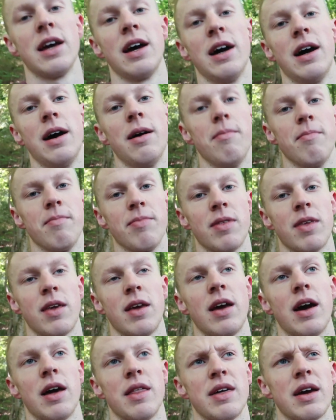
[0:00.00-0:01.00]

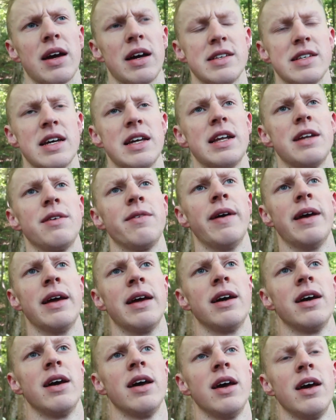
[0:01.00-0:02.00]
I think I said anyway,
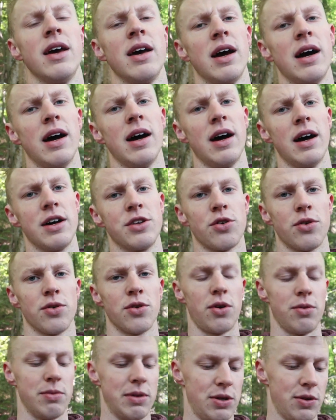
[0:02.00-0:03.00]
I
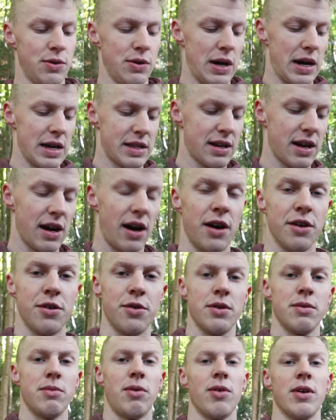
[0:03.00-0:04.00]
don't normally do HIIT
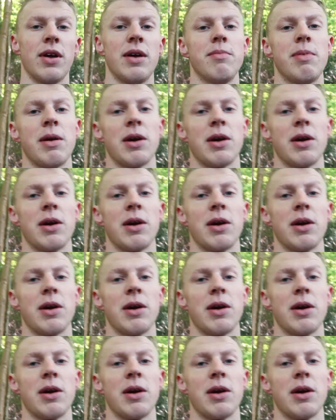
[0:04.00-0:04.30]
cardio in the morning